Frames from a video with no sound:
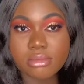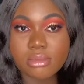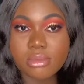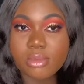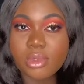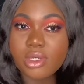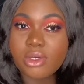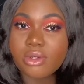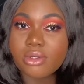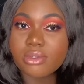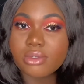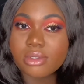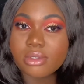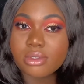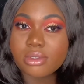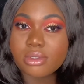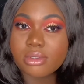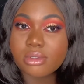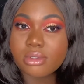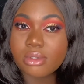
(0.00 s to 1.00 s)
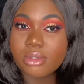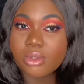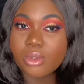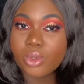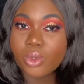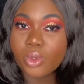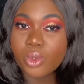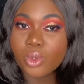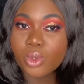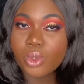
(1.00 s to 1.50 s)
What else
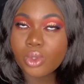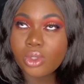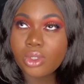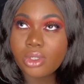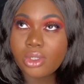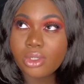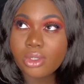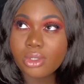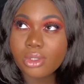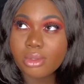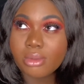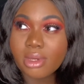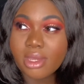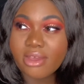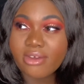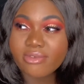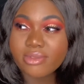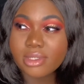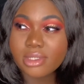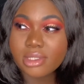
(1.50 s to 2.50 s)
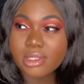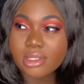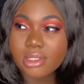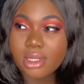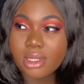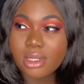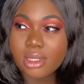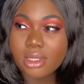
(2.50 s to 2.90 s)
do I have to say?